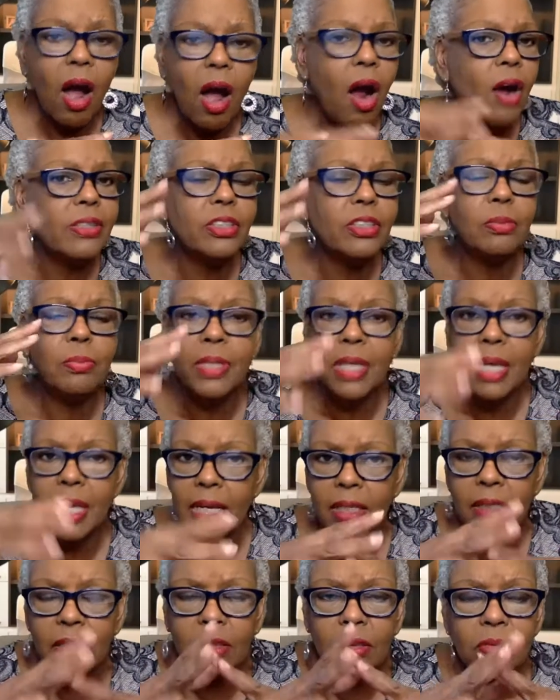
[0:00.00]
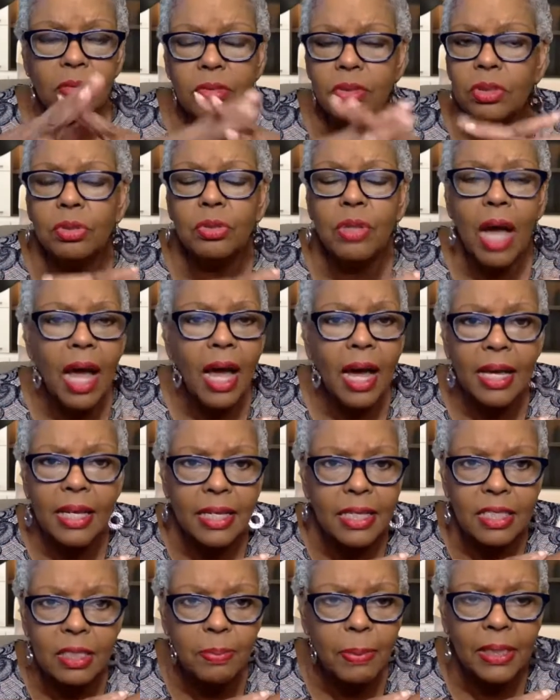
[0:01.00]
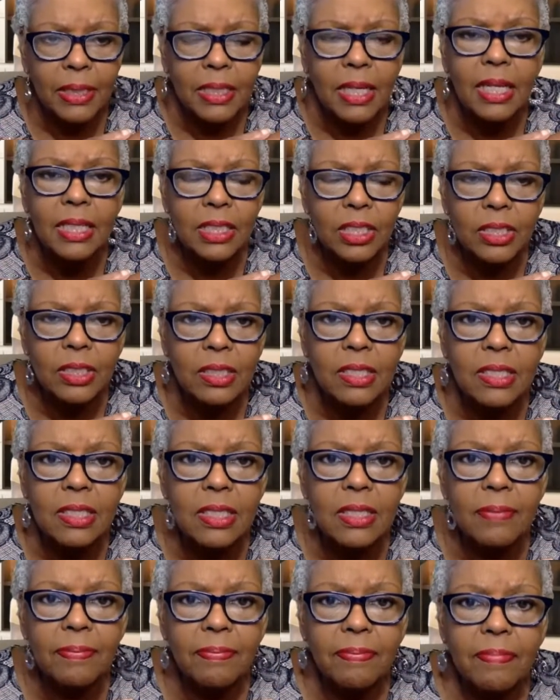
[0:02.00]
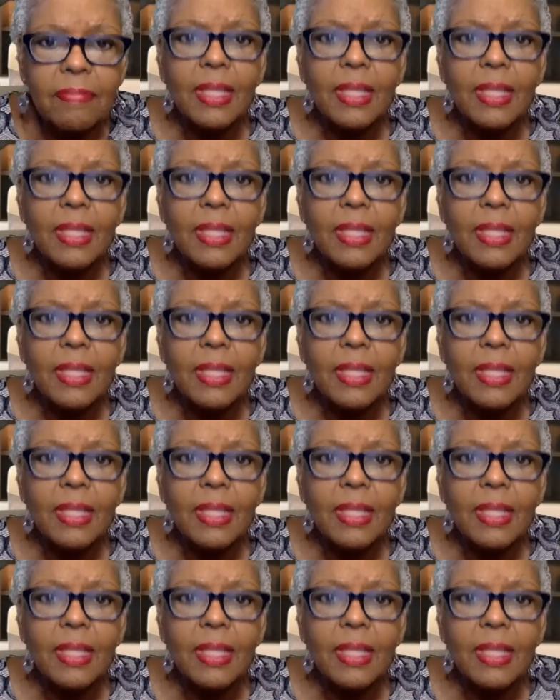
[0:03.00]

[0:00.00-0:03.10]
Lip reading: are to be held to high expectations,